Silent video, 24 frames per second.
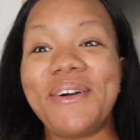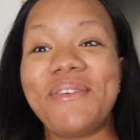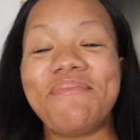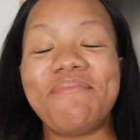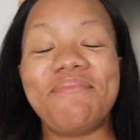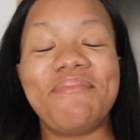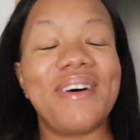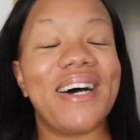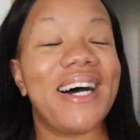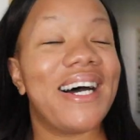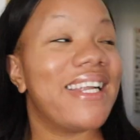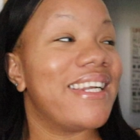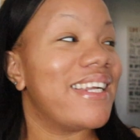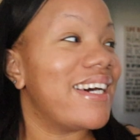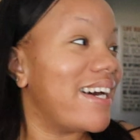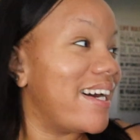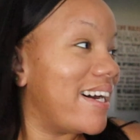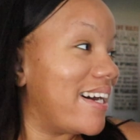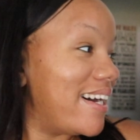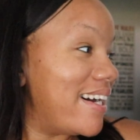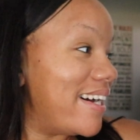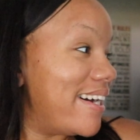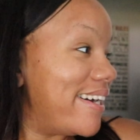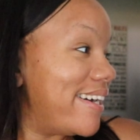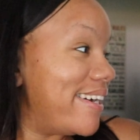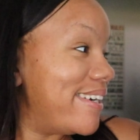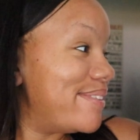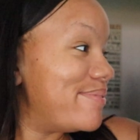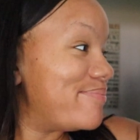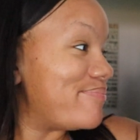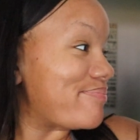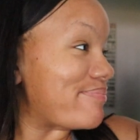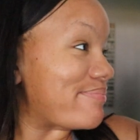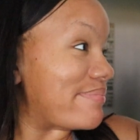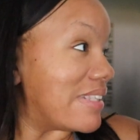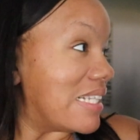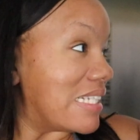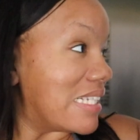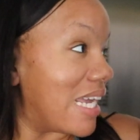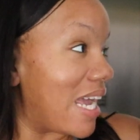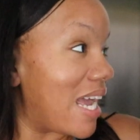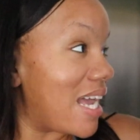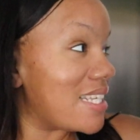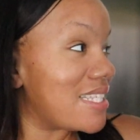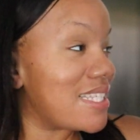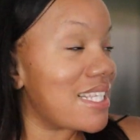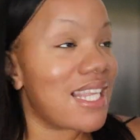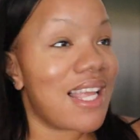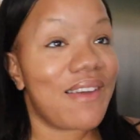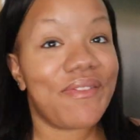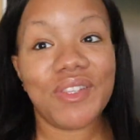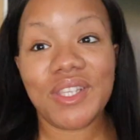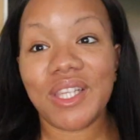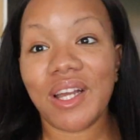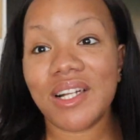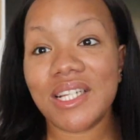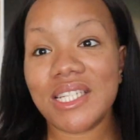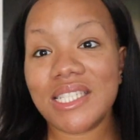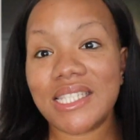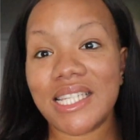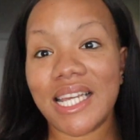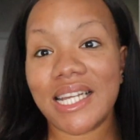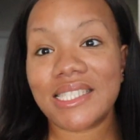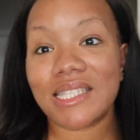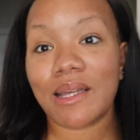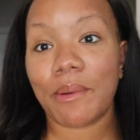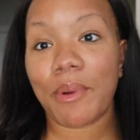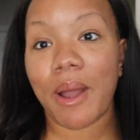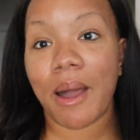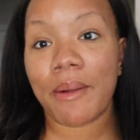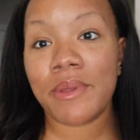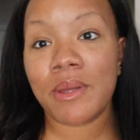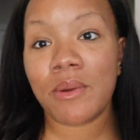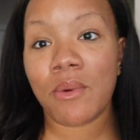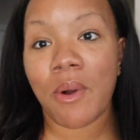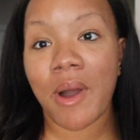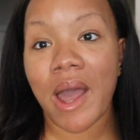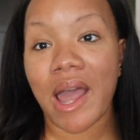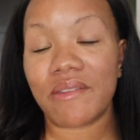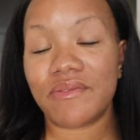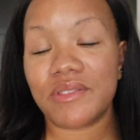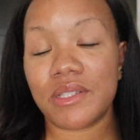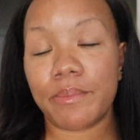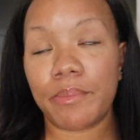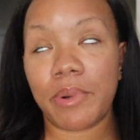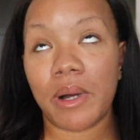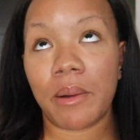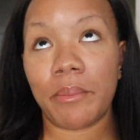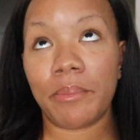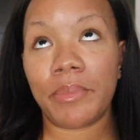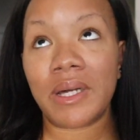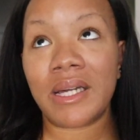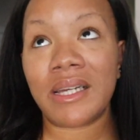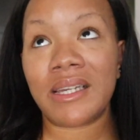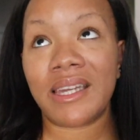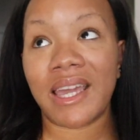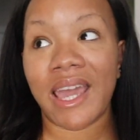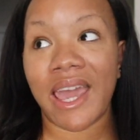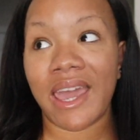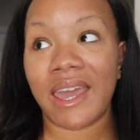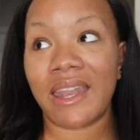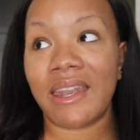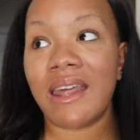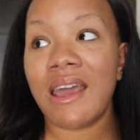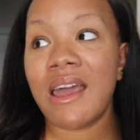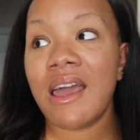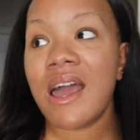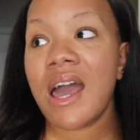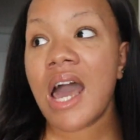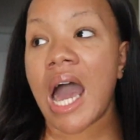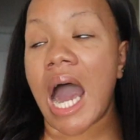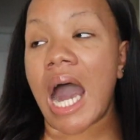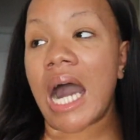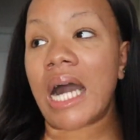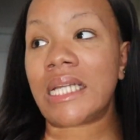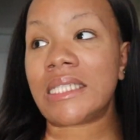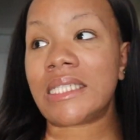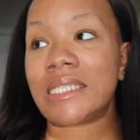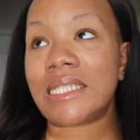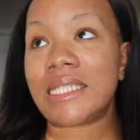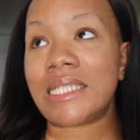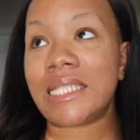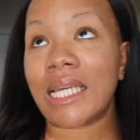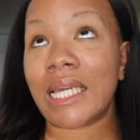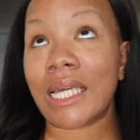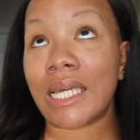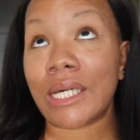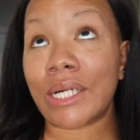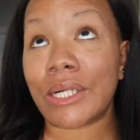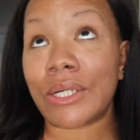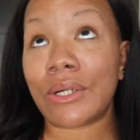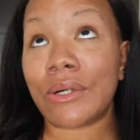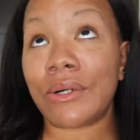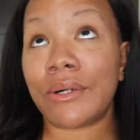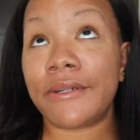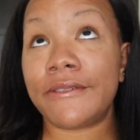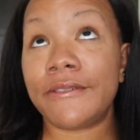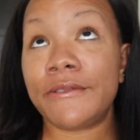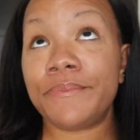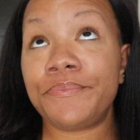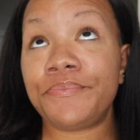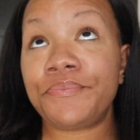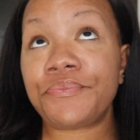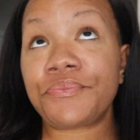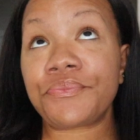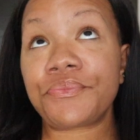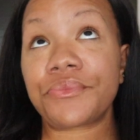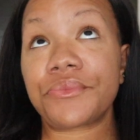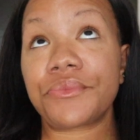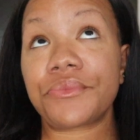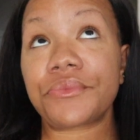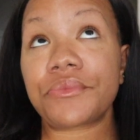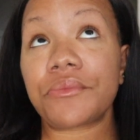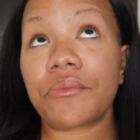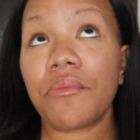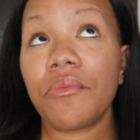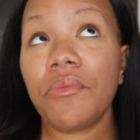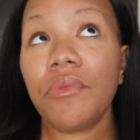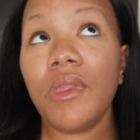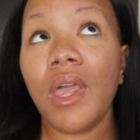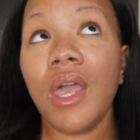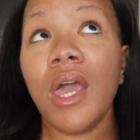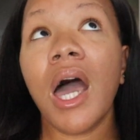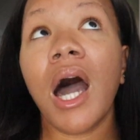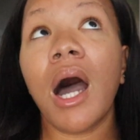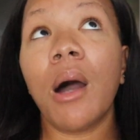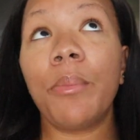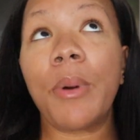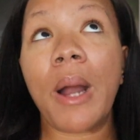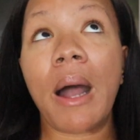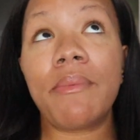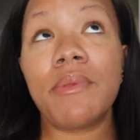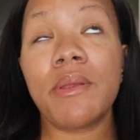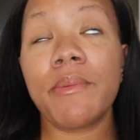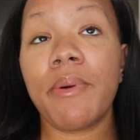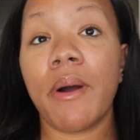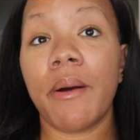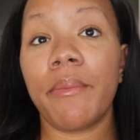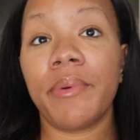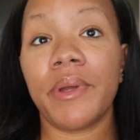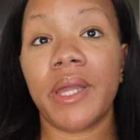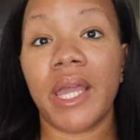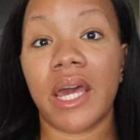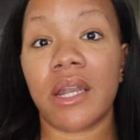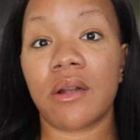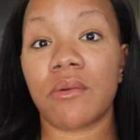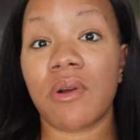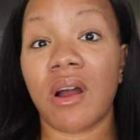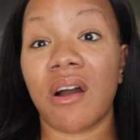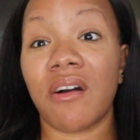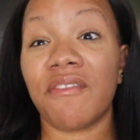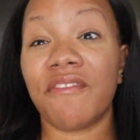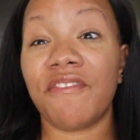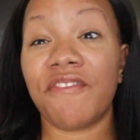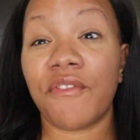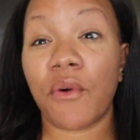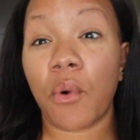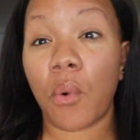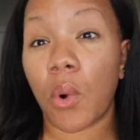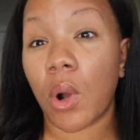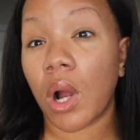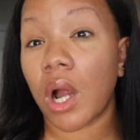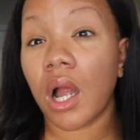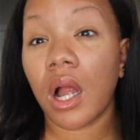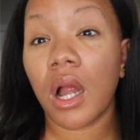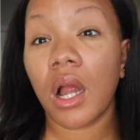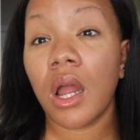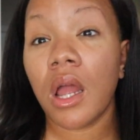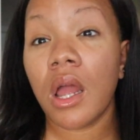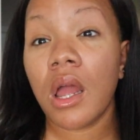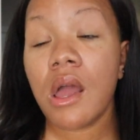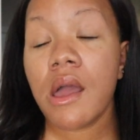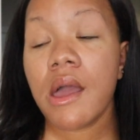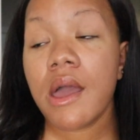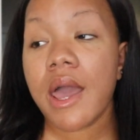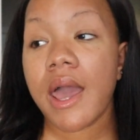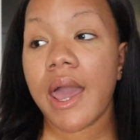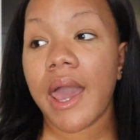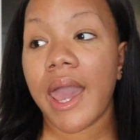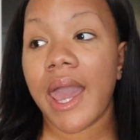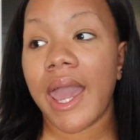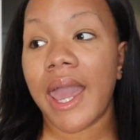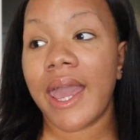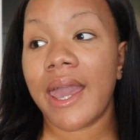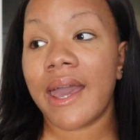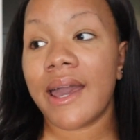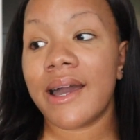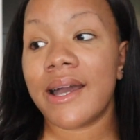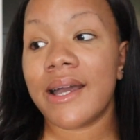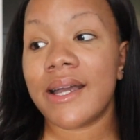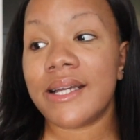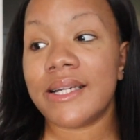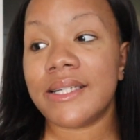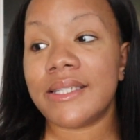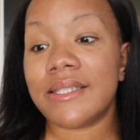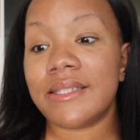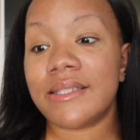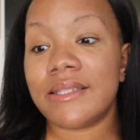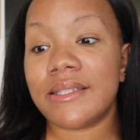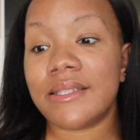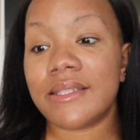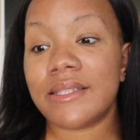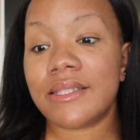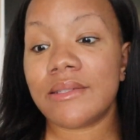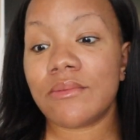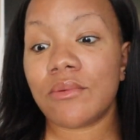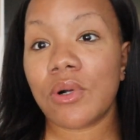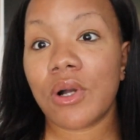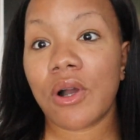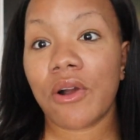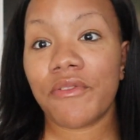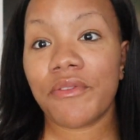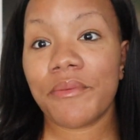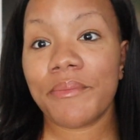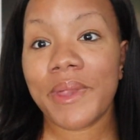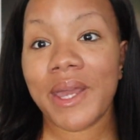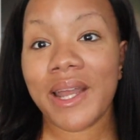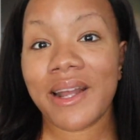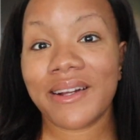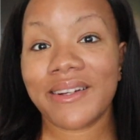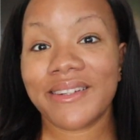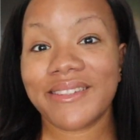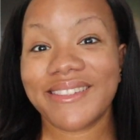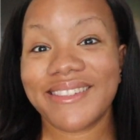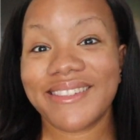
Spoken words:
But yes, 11:36, I probably won't have to pump again until, I'll probably pump again around 4 and we'll go from there.